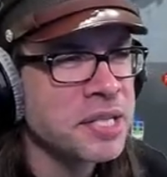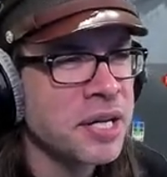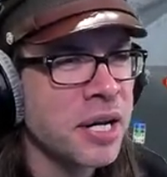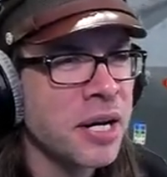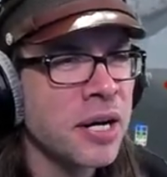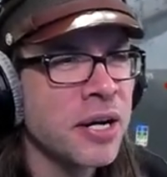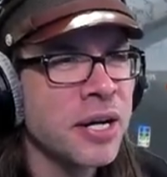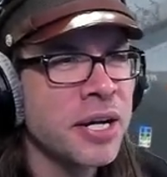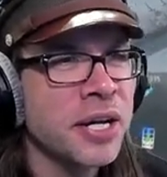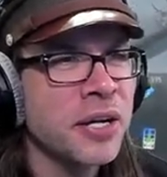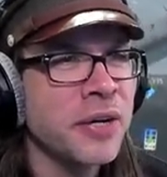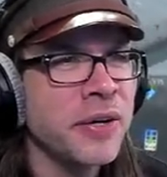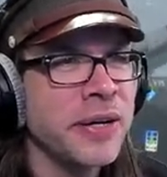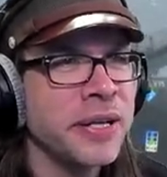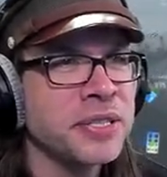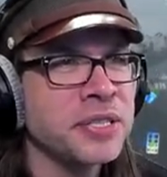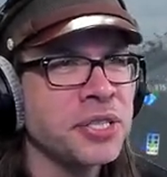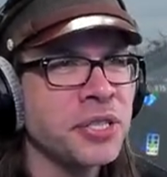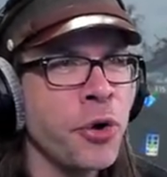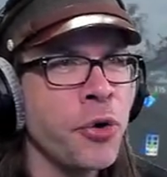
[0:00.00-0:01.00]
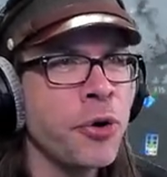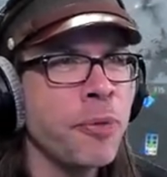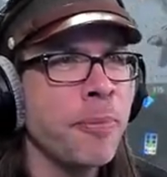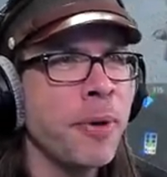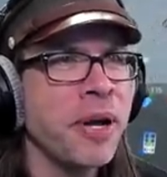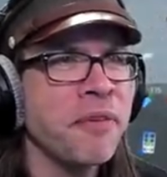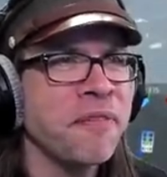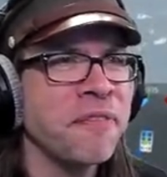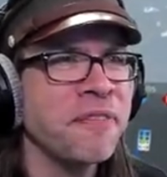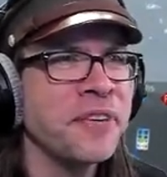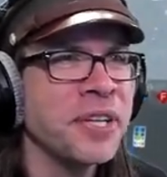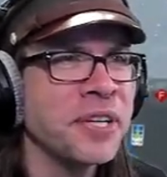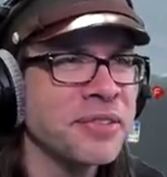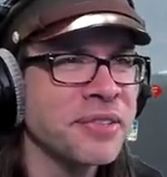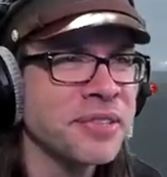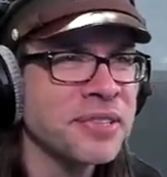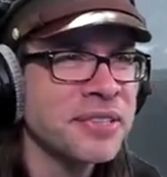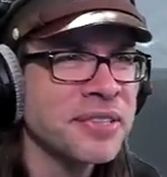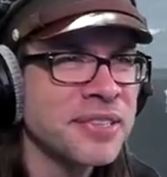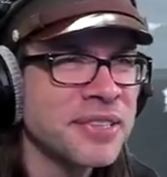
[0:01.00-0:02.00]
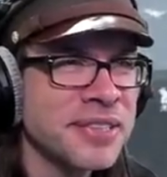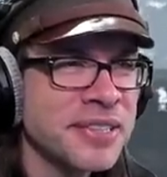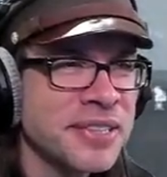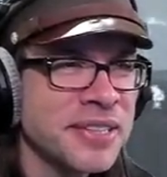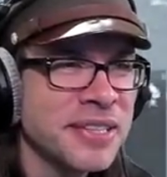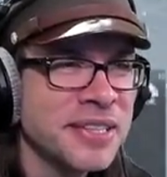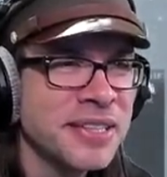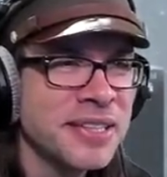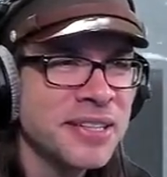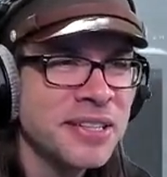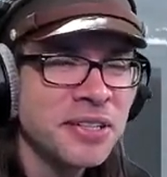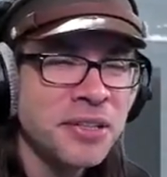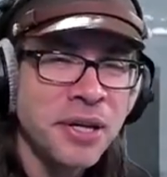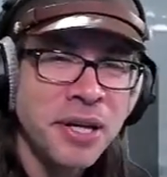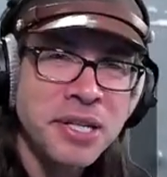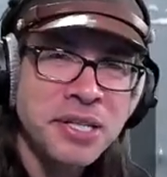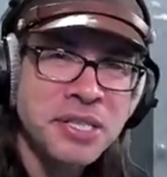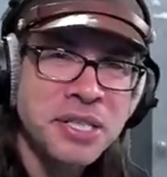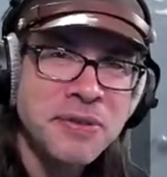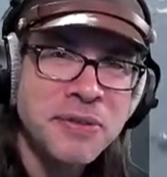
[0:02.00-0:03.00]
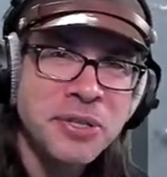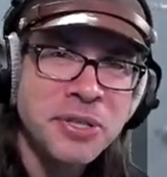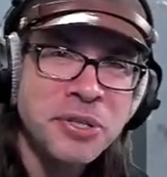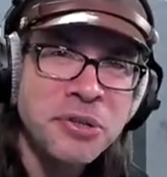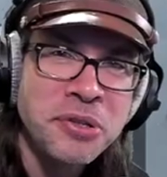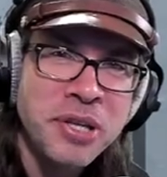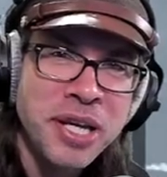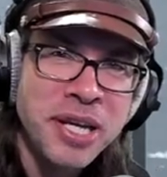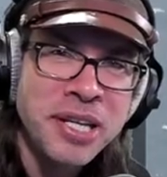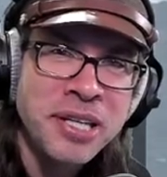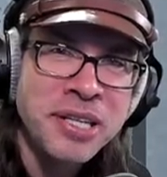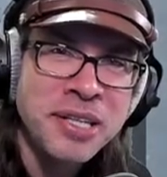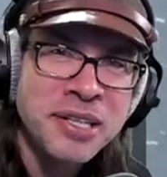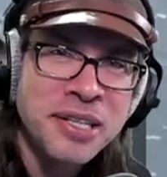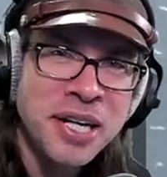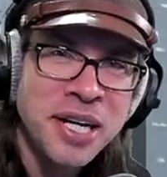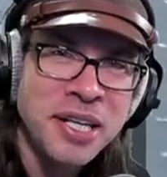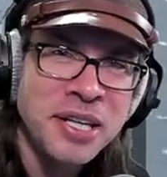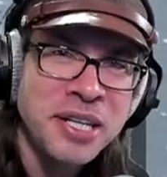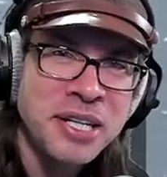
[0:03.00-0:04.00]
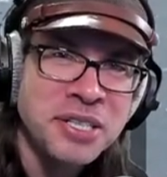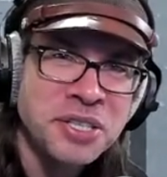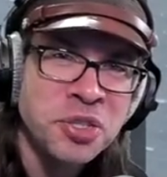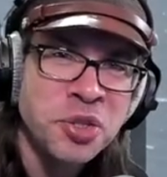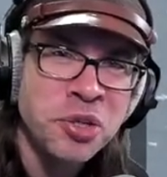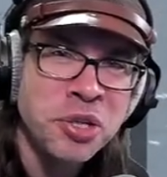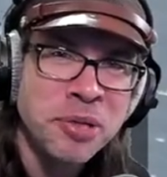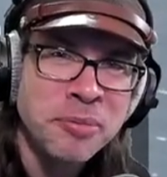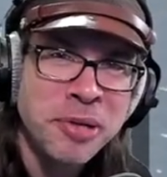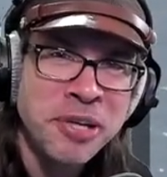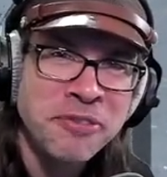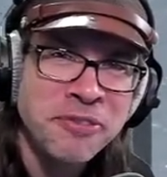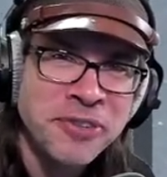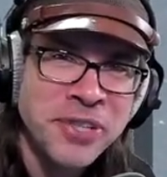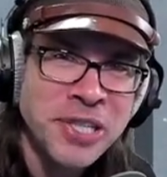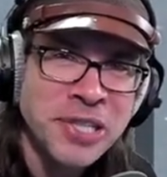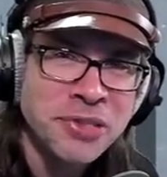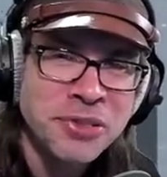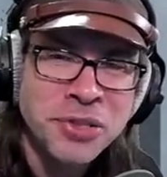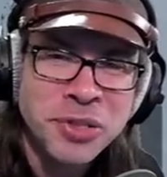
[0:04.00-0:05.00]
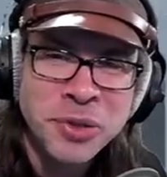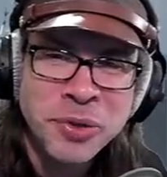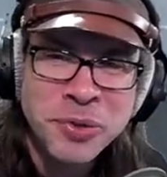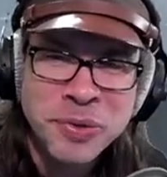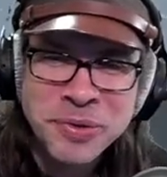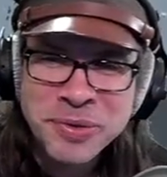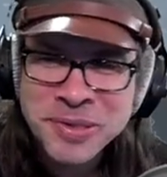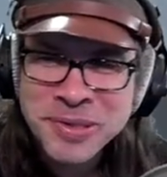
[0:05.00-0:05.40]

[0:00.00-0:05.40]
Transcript: scenario, I'll soak my feet. You guys ever do that? I like soaking my feet too.